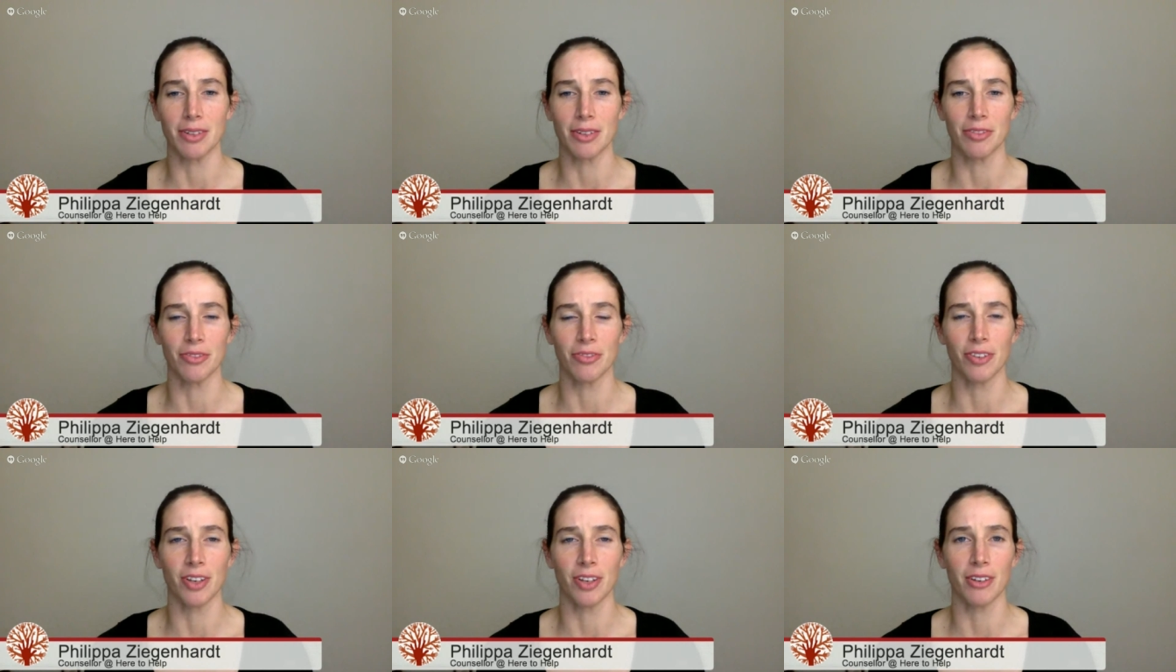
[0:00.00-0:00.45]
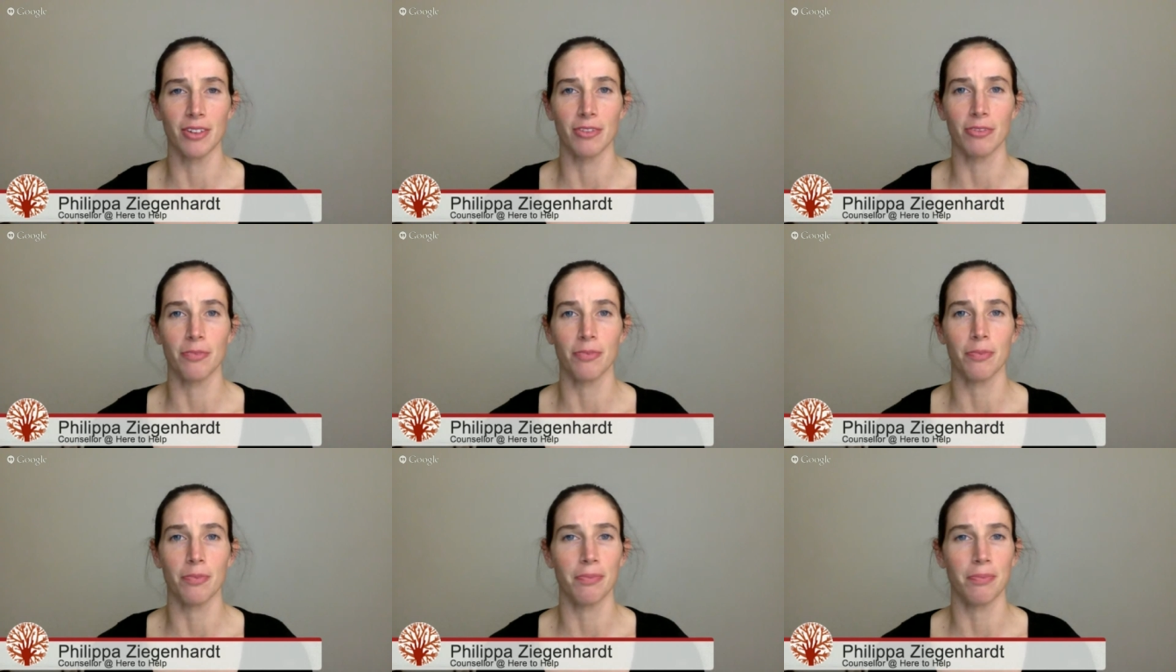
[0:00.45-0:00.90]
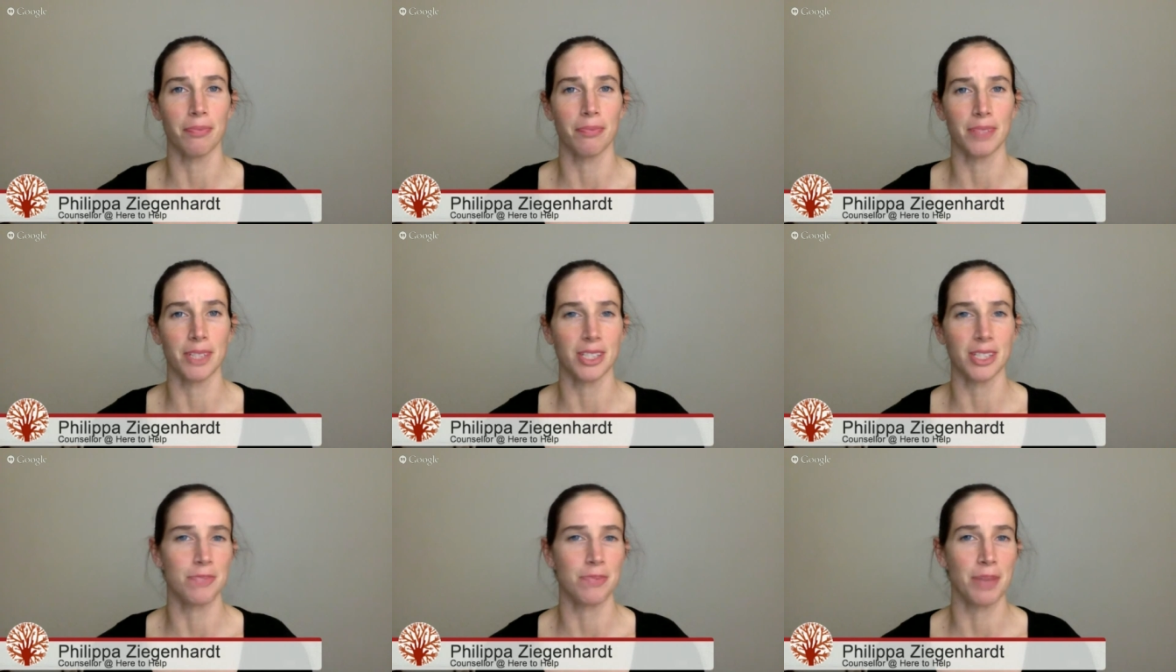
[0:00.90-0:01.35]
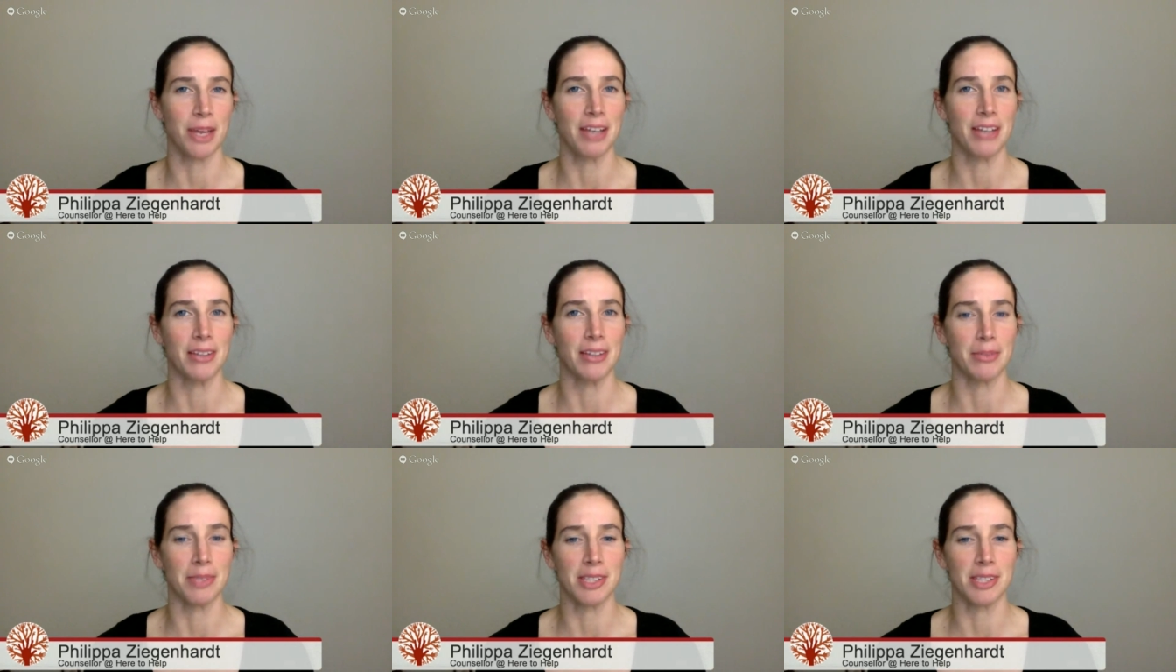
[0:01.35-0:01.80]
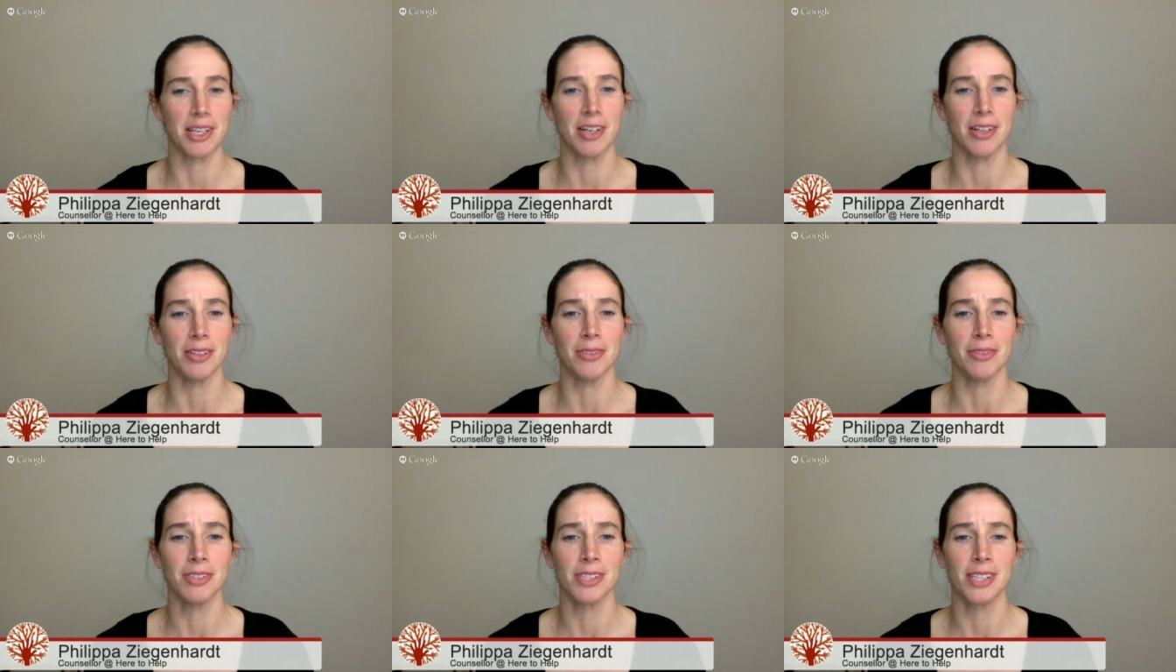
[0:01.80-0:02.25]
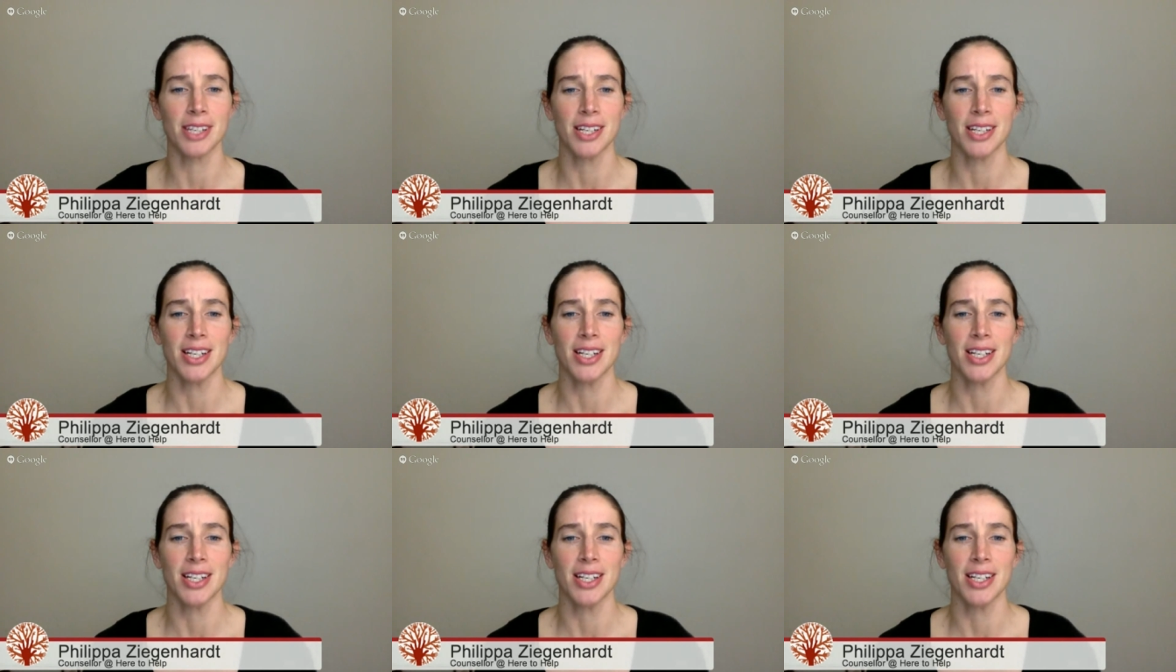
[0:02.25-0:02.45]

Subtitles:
a fear of just being themselves.